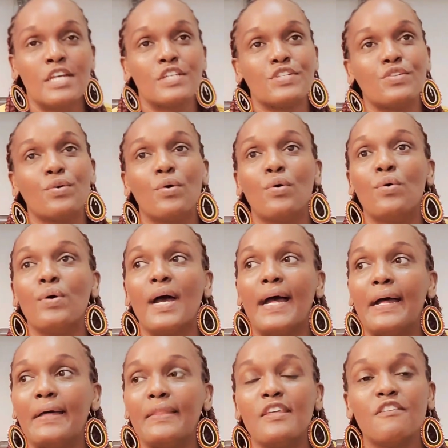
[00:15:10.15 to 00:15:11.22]
So
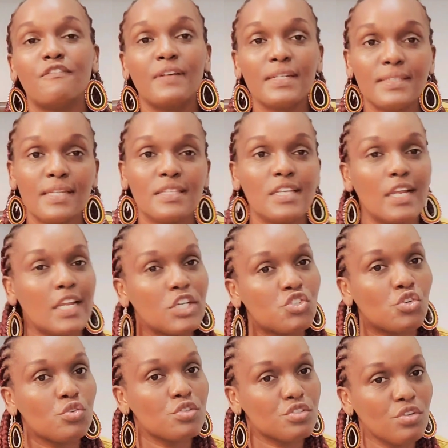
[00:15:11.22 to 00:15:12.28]
they felt that the
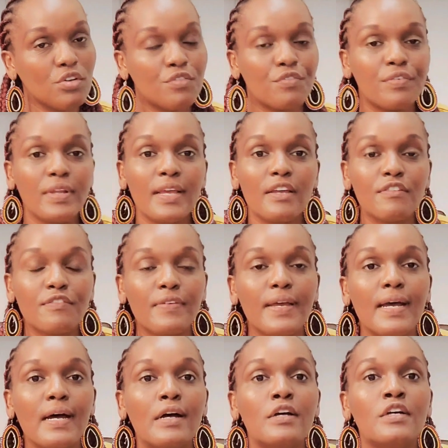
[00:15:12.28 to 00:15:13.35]
election was not free and
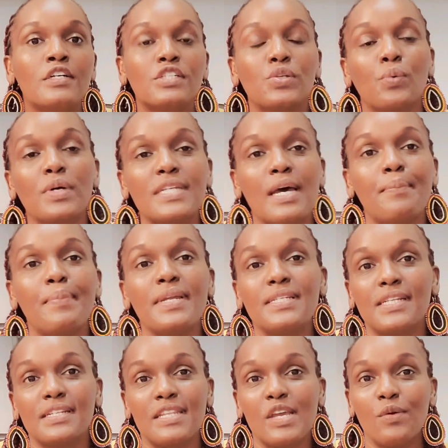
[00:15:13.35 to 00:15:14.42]
fair. So what happened
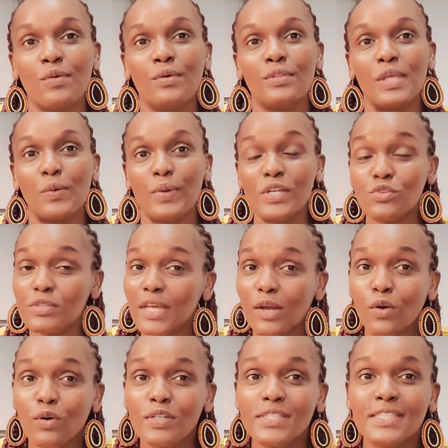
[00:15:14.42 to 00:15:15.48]
that they went to the
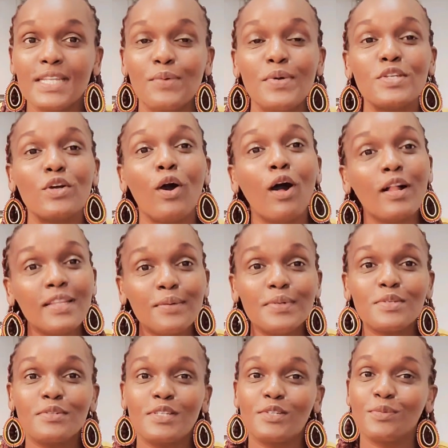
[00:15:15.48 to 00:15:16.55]
courts, they went all the
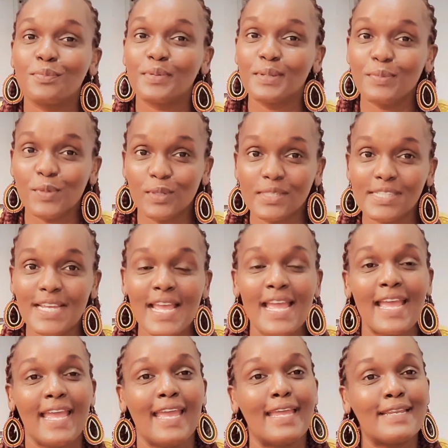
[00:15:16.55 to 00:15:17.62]
way to the Supreme Court,
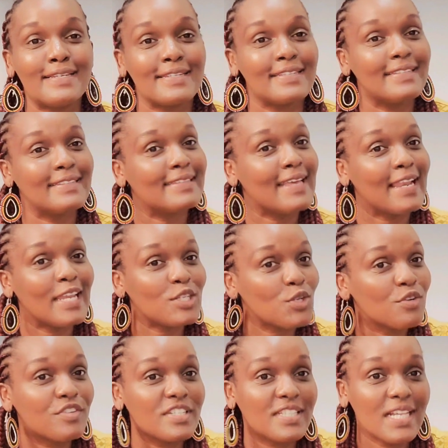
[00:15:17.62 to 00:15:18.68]
and the
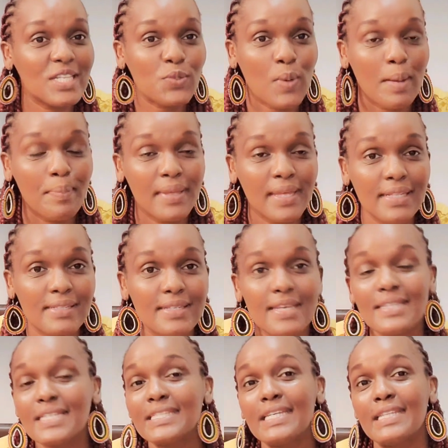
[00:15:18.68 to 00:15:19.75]
election results were upheld,
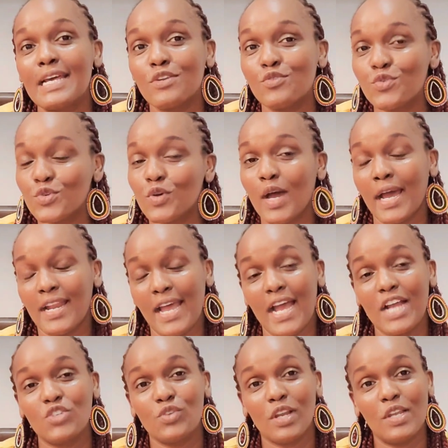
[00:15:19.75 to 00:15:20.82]
and they said that Ruto had
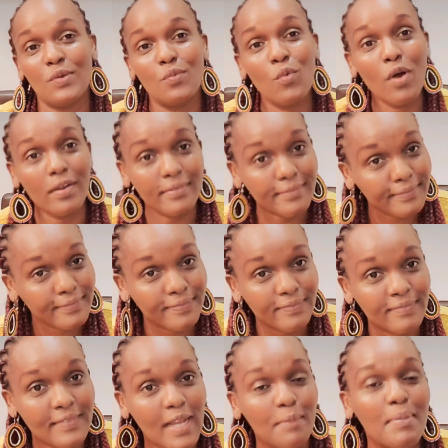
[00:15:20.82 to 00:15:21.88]
actually won
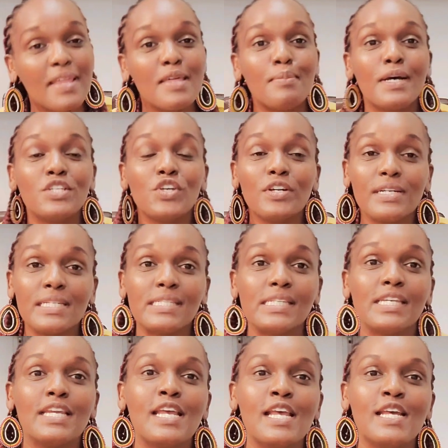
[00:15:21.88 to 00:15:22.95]
by the
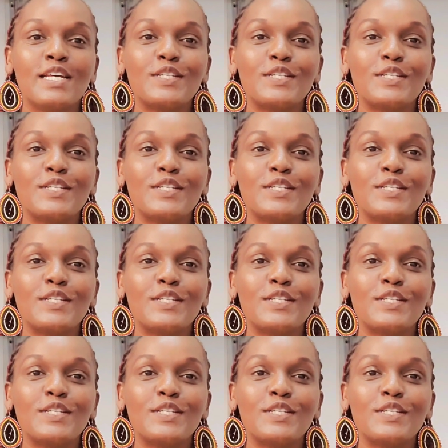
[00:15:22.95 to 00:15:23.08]
majority.